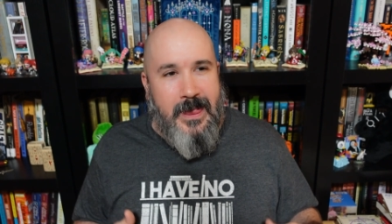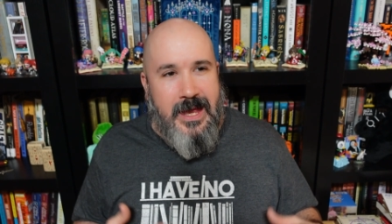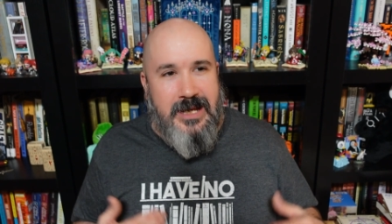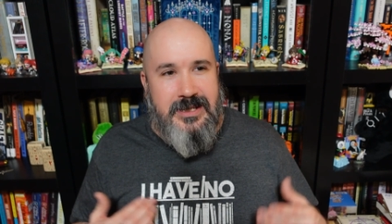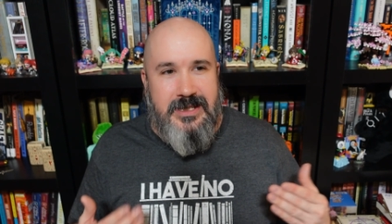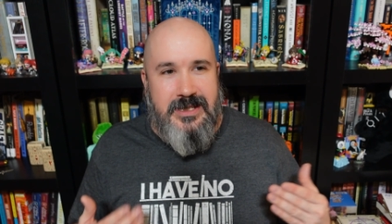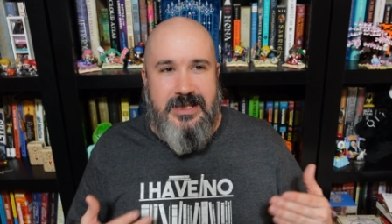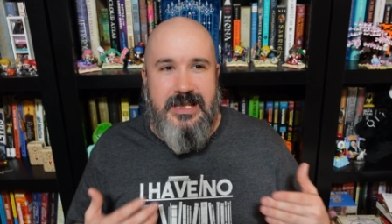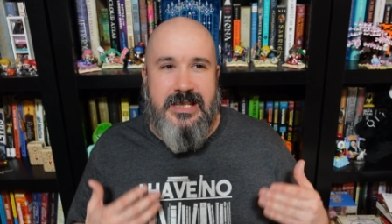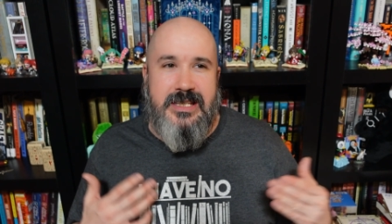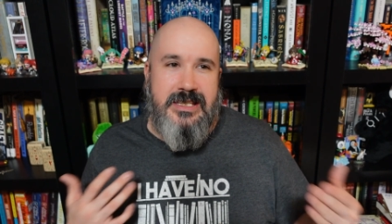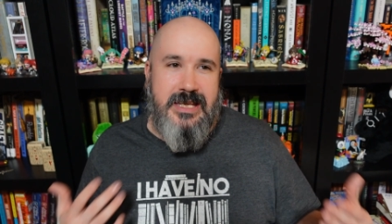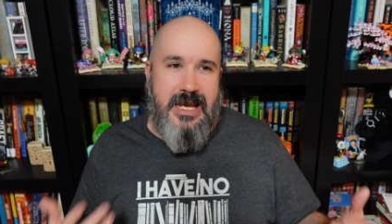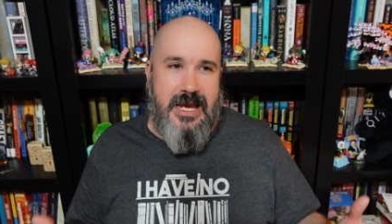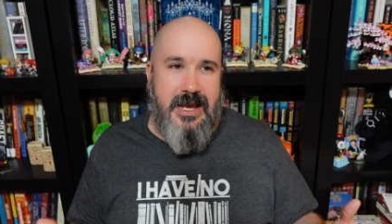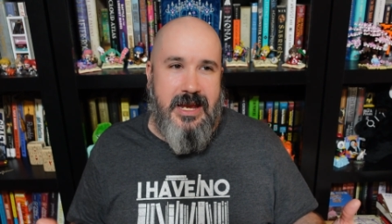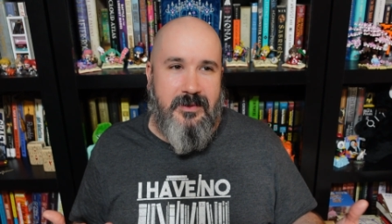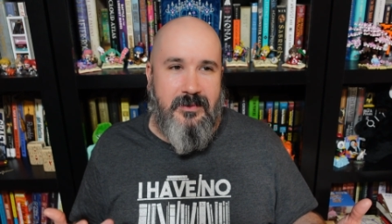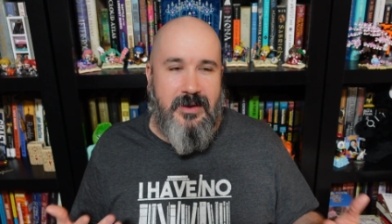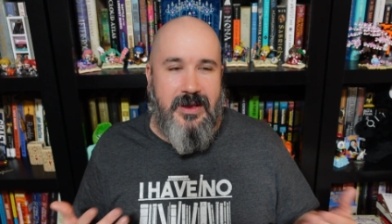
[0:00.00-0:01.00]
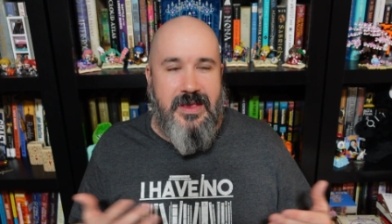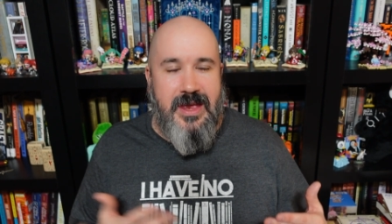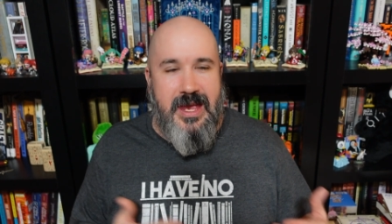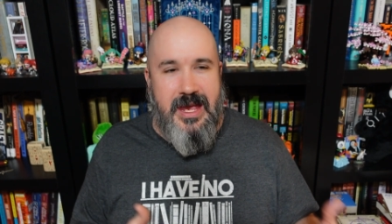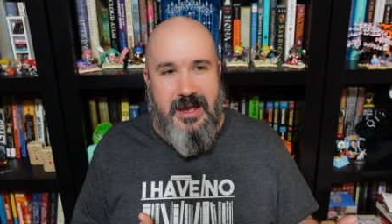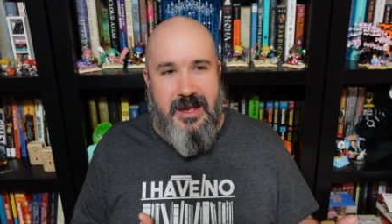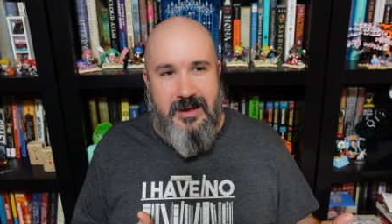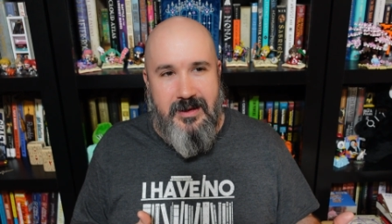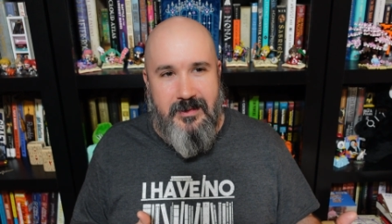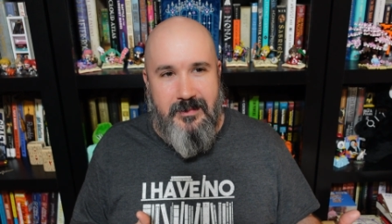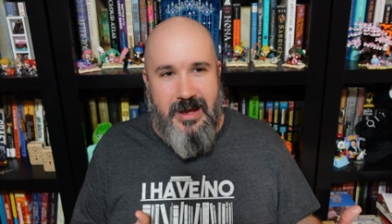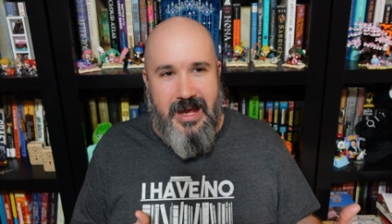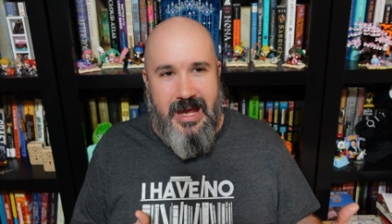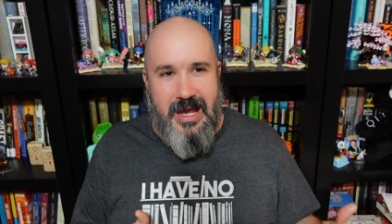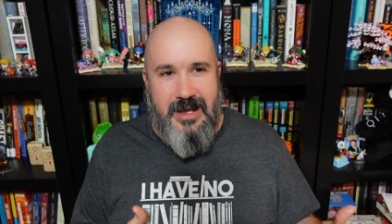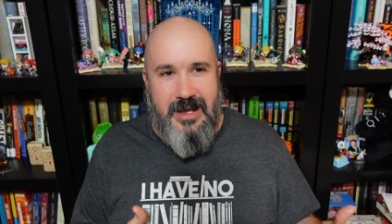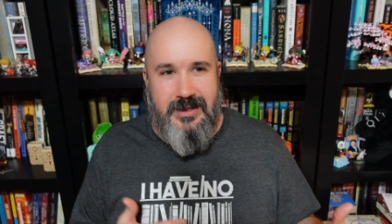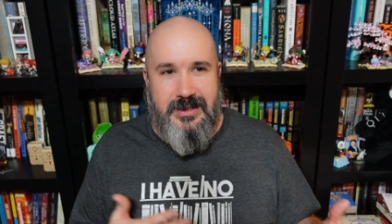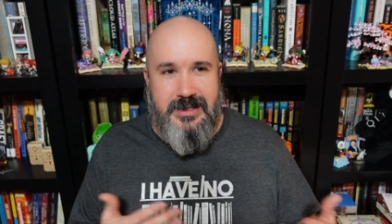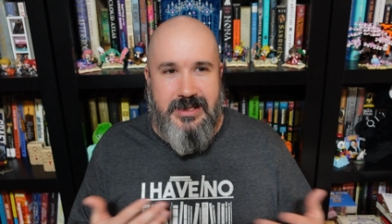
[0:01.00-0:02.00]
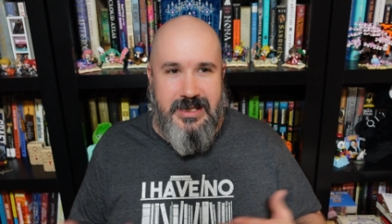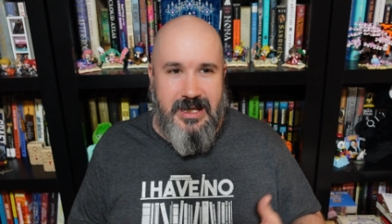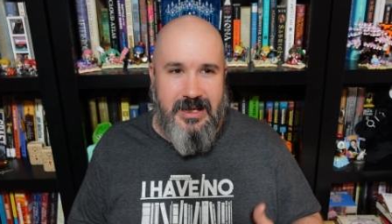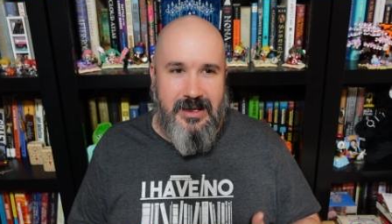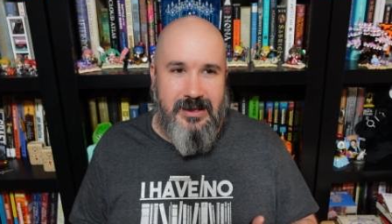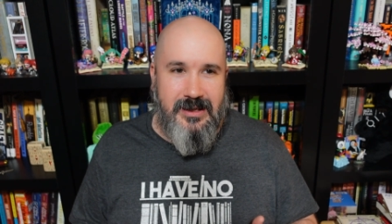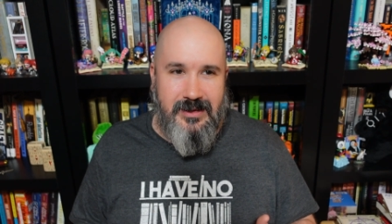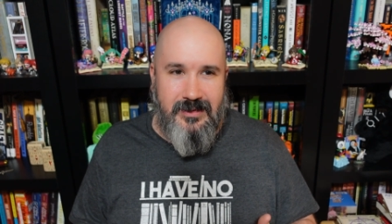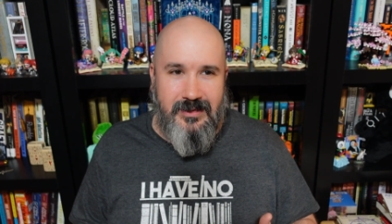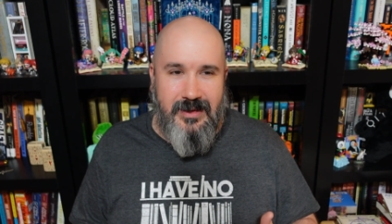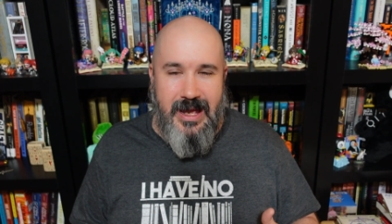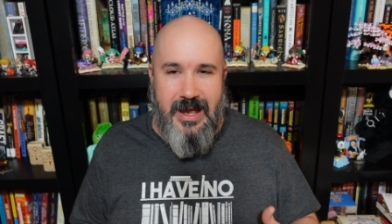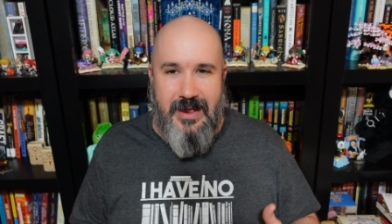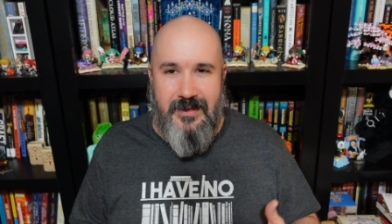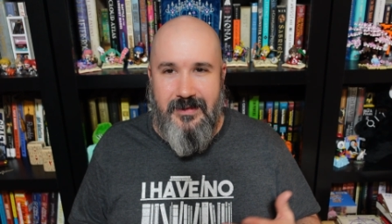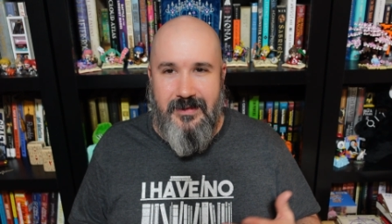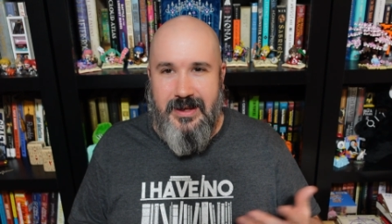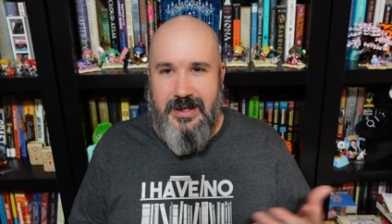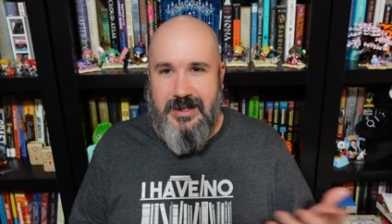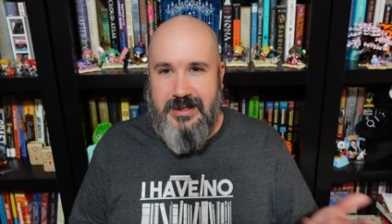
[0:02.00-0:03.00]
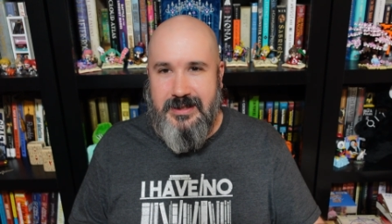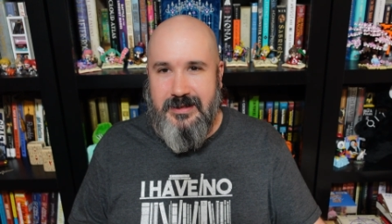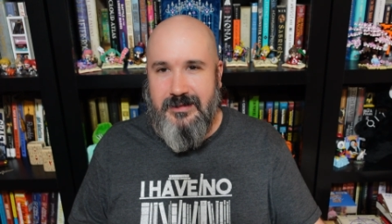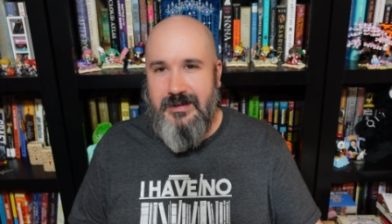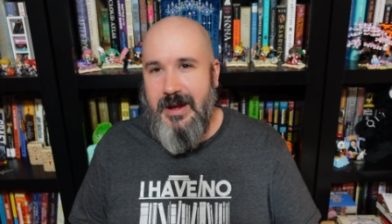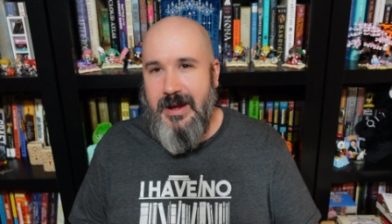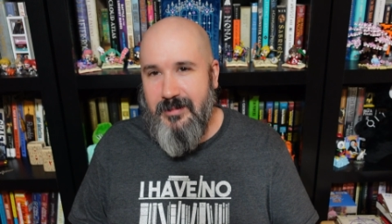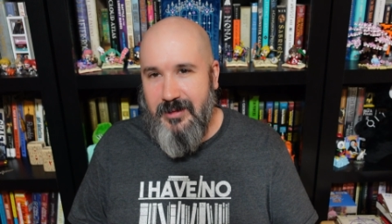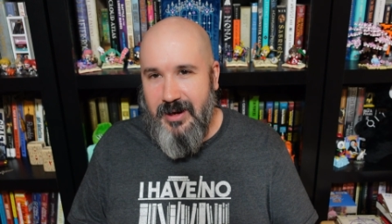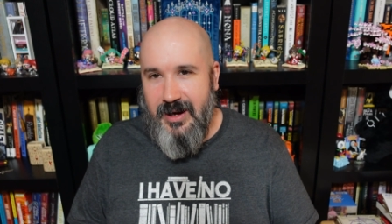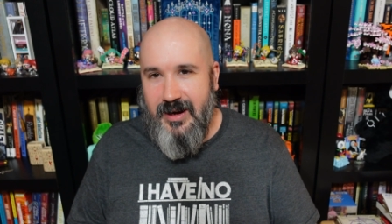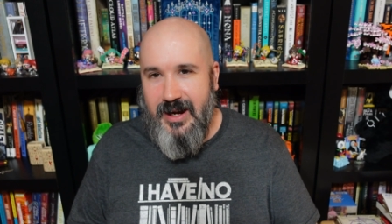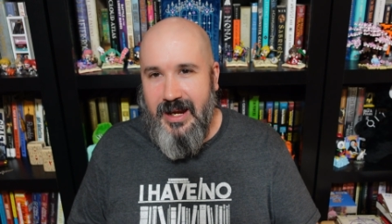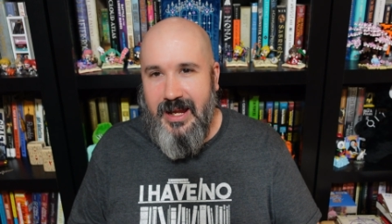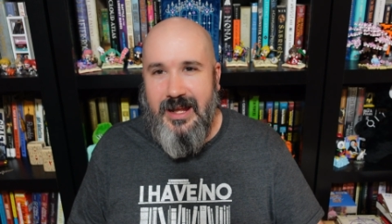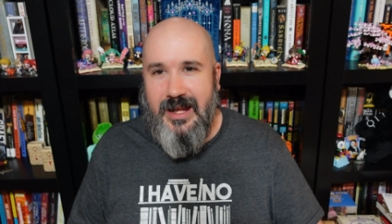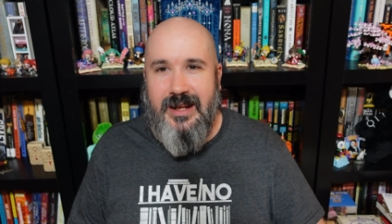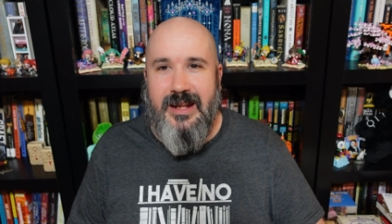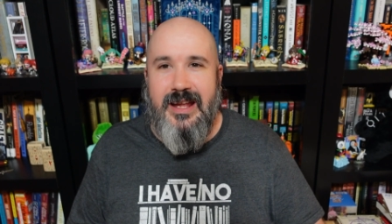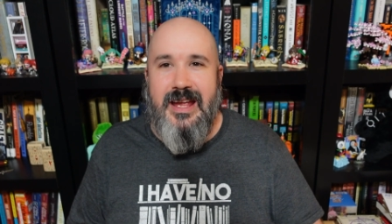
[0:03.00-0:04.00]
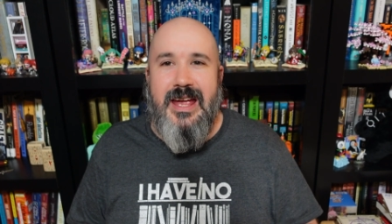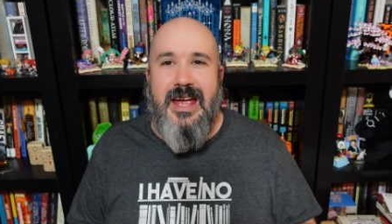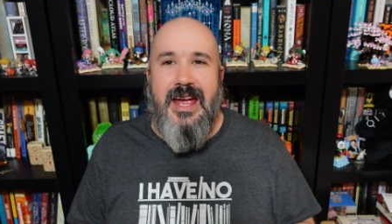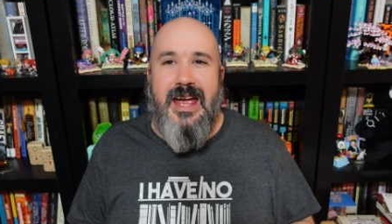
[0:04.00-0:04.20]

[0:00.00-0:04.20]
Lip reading: It's just a scene with him and Syl and this librarian,